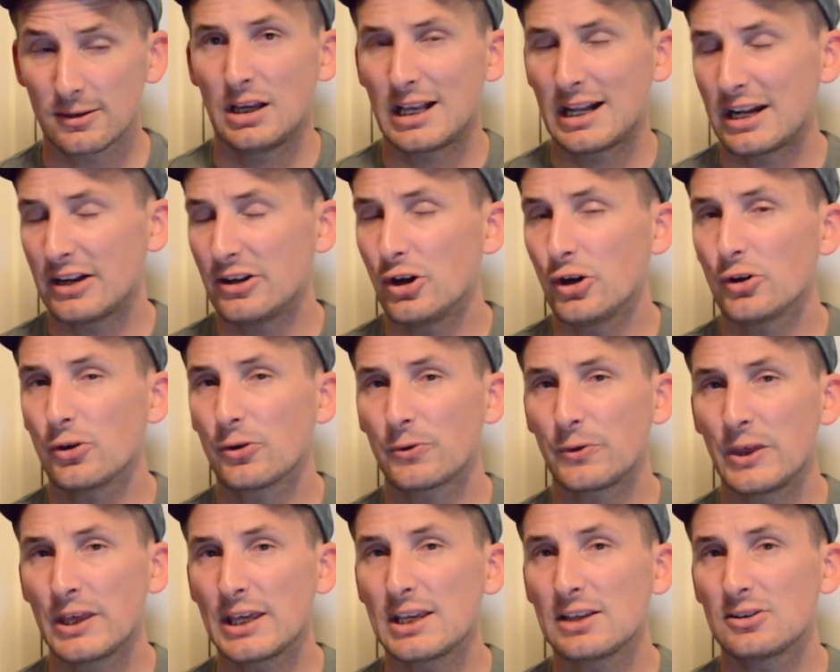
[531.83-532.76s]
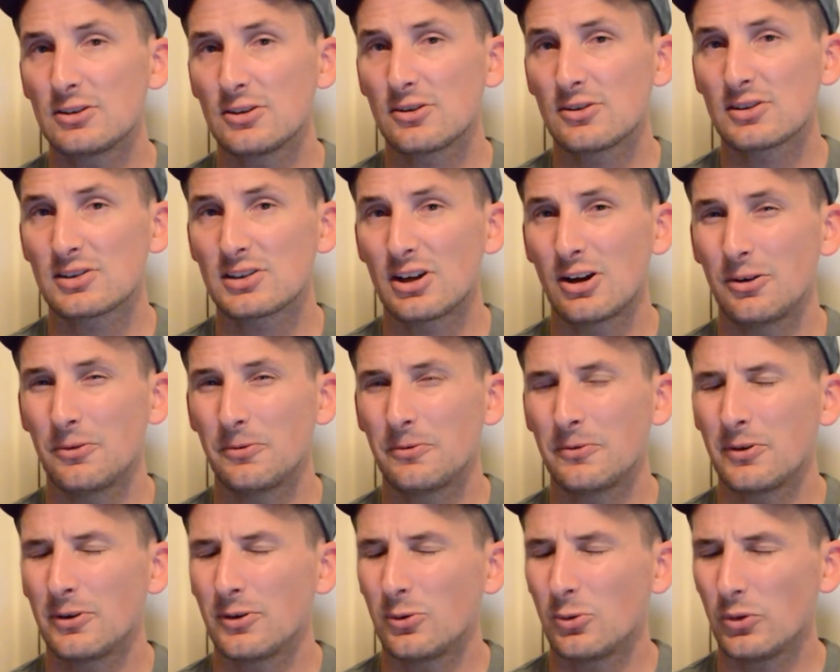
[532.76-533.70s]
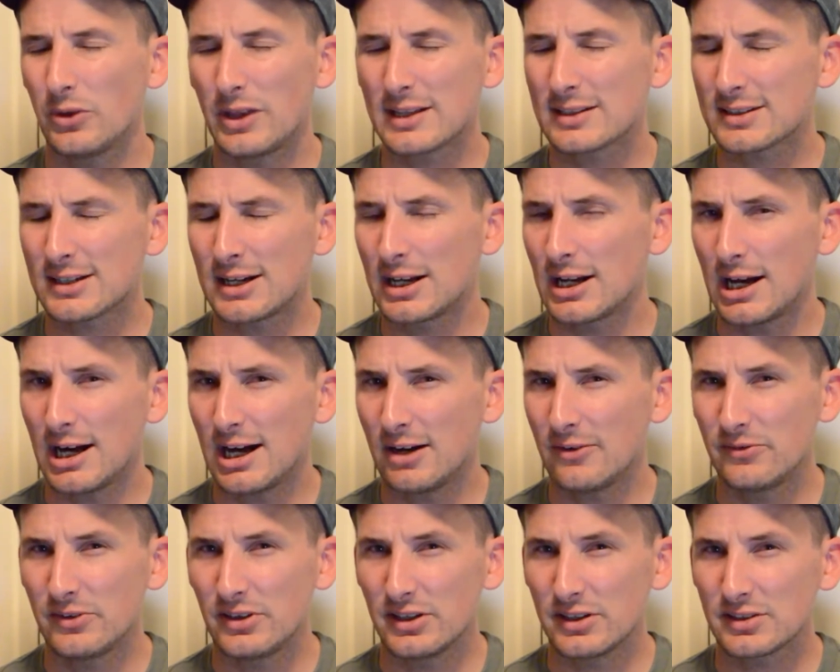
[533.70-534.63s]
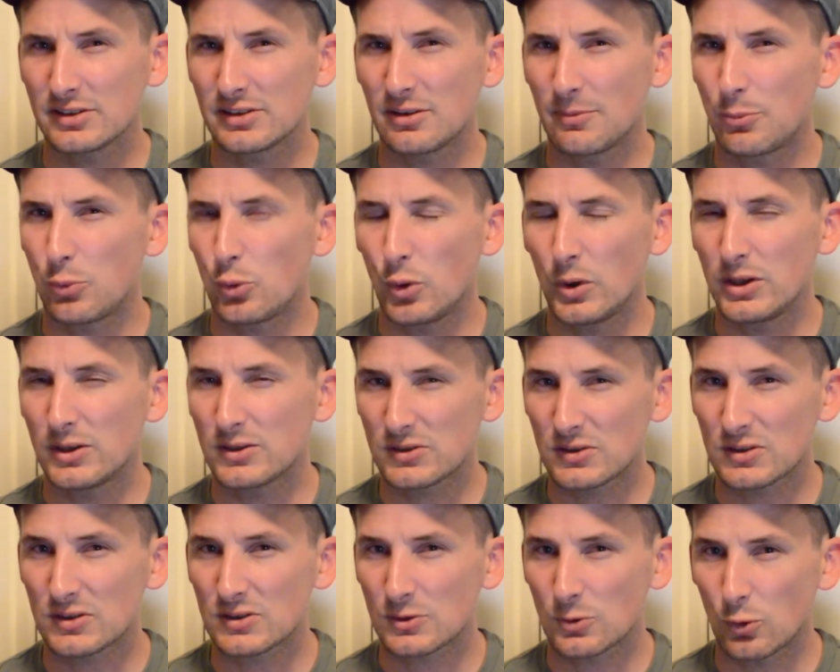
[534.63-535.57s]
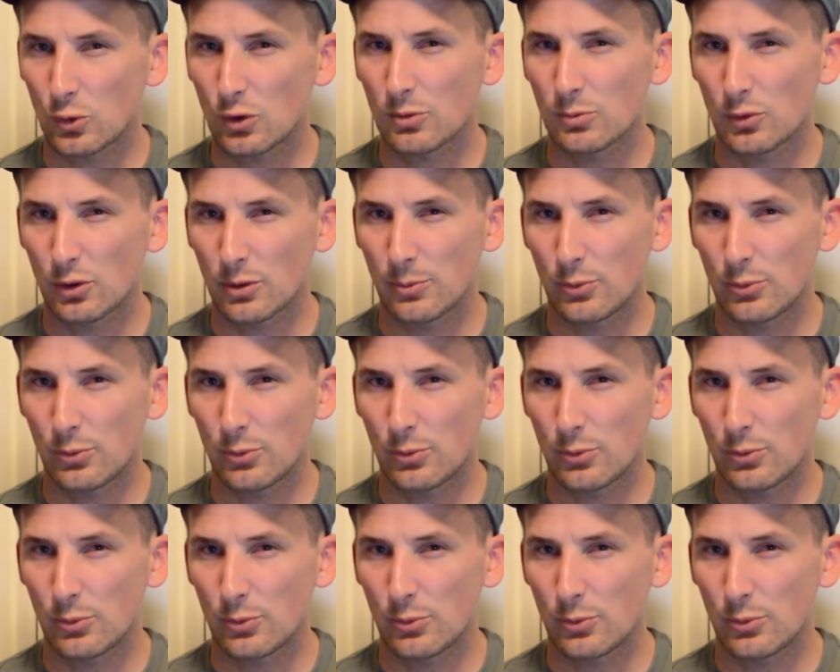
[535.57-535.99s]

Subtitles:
And I know you're thinking to yourself, well, that's kind of obvious. The point is to score more